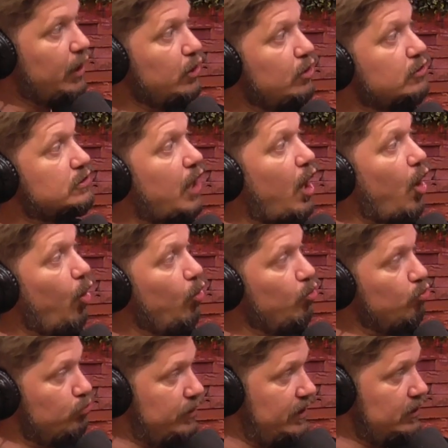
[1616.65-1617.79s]
It looks
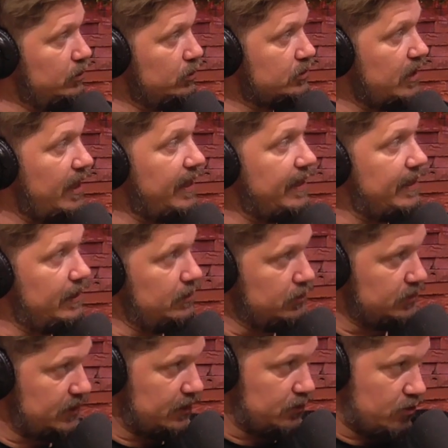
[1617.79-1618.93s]
old. It looks like
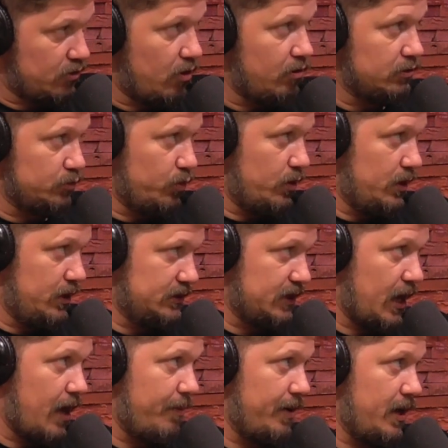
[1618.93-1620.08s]
their car's wearing a
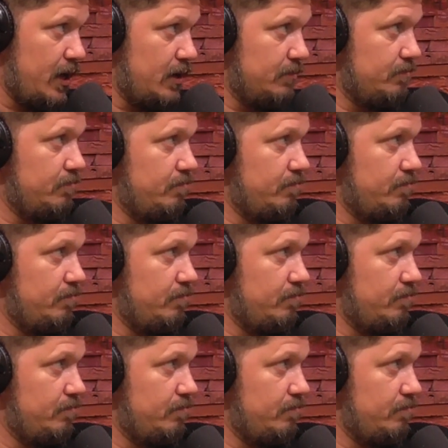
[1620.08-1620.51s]
top hat.